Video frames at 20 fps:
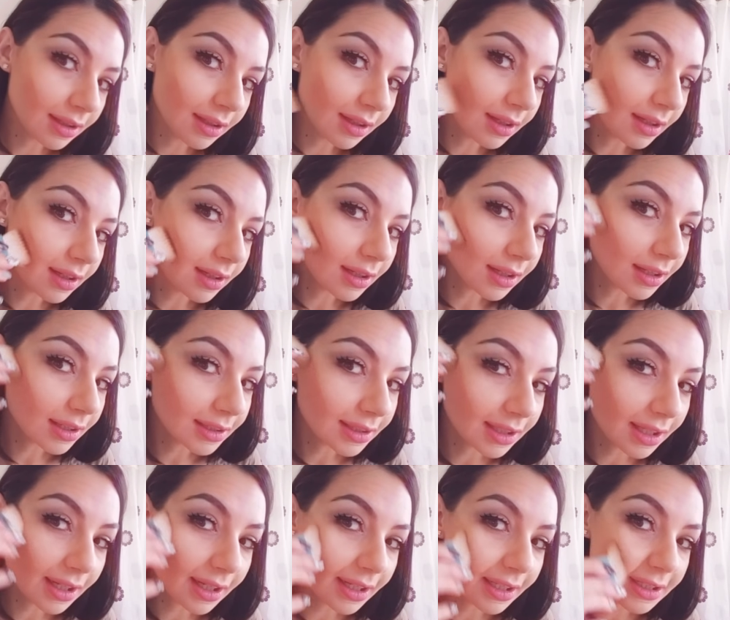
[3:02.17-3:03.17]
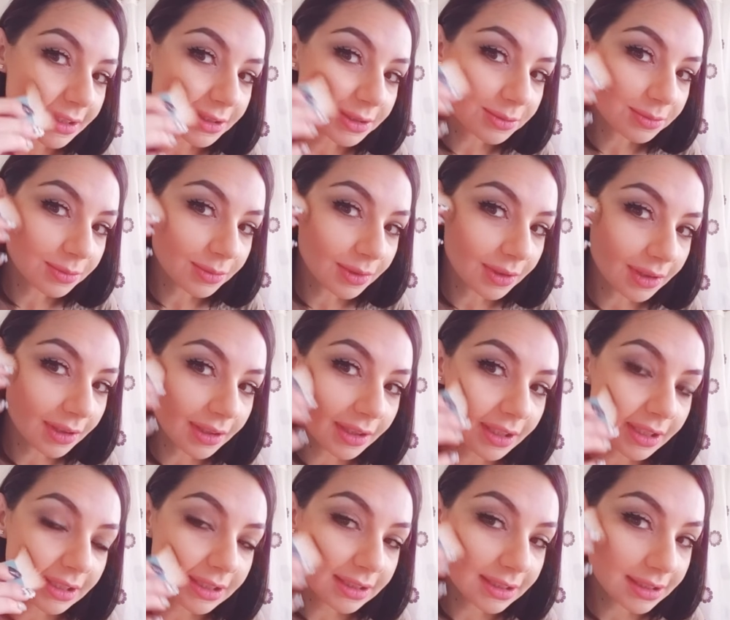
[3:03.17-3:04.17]
god, guys.
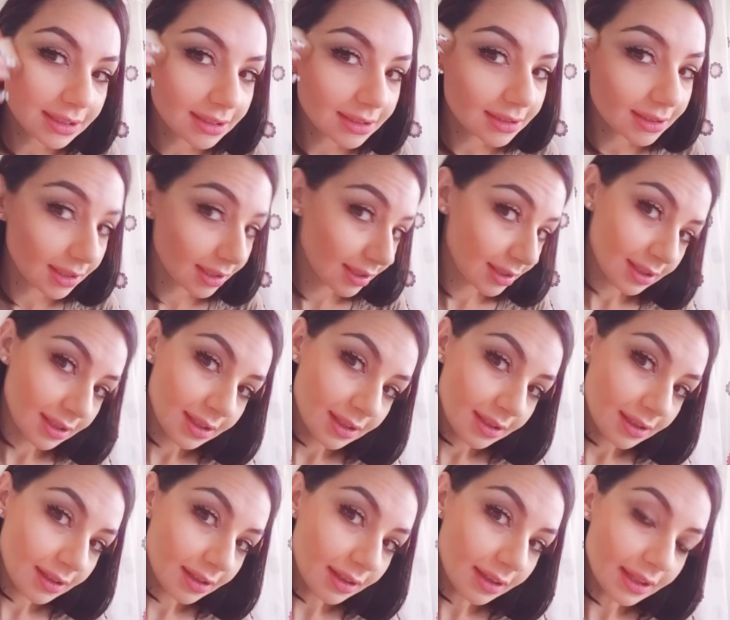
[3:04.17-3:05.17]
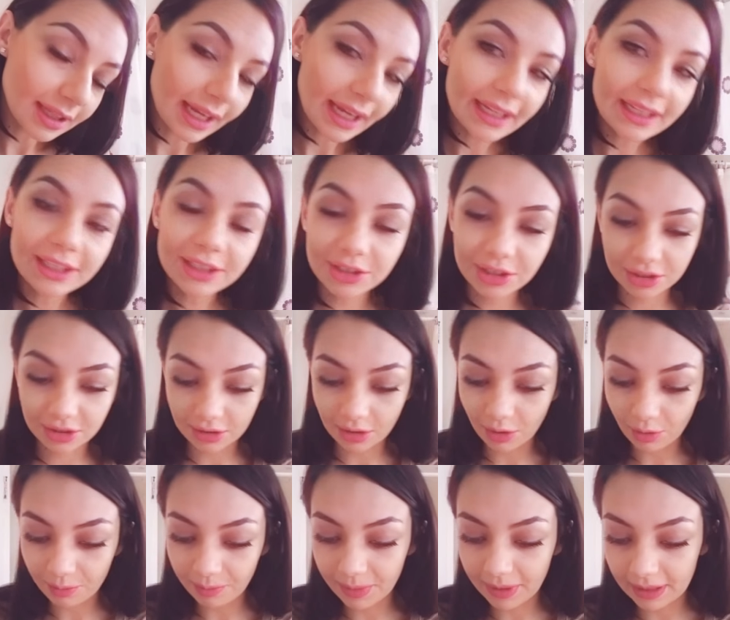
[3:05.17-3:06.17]
What? That is
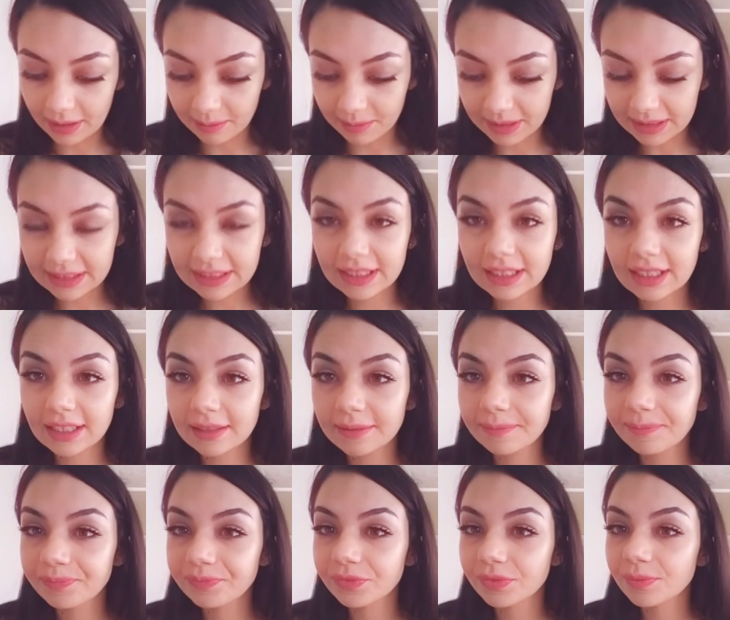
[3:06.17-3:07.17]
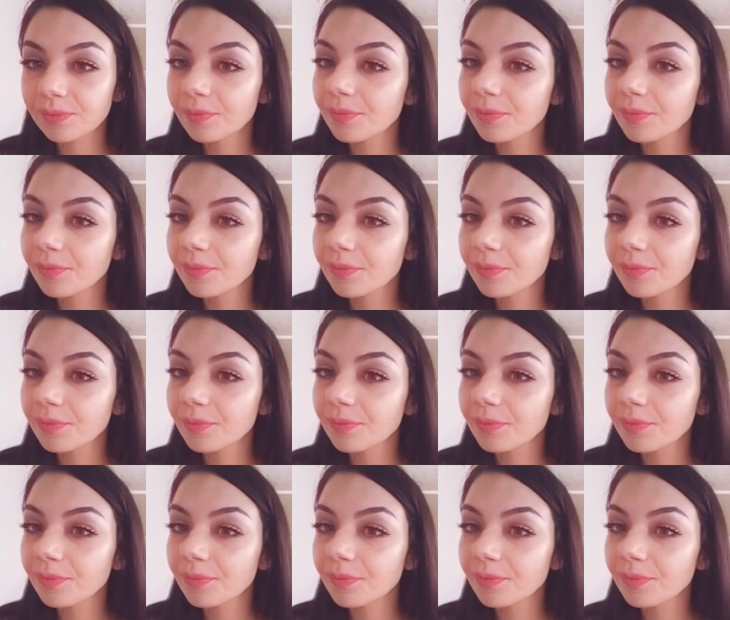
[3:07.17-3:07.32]
so pigmented.